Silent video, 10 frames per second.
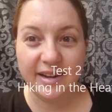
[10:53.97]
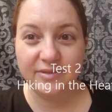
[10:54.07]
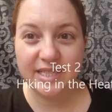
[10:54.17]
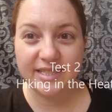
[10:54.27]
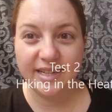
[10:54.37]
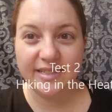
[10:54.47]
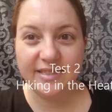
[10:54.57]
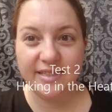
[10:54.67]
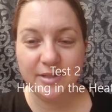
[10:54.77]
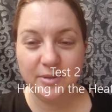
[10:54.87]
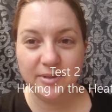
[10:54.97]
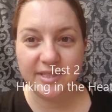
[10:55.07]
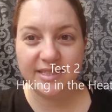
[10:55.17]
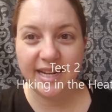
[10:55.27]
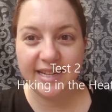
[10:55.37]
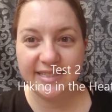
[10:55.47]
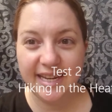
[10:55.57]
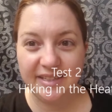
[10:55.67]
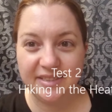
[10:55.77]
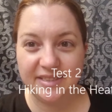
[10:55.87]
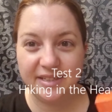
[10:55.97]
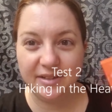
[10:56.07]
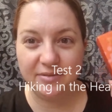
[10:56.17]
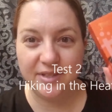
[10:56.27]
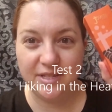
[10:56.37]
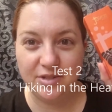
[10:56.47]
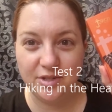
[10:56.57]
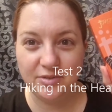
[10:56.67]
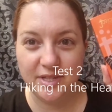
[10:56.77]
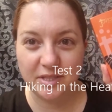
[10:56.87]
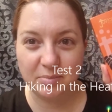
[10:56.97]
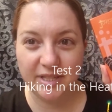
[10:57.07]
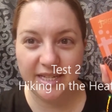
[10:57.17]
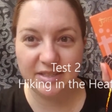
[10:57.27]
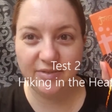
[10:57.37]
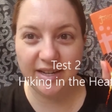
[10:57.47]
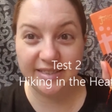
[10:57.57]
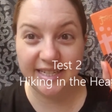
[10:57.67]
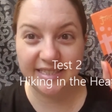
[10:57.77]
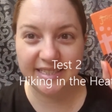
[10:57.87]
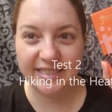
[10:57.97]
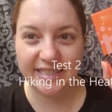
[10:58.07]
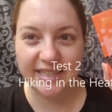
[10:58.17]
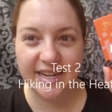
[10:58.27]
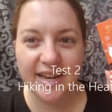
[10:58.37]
decided to do a second test of the Juvia's Place foundation.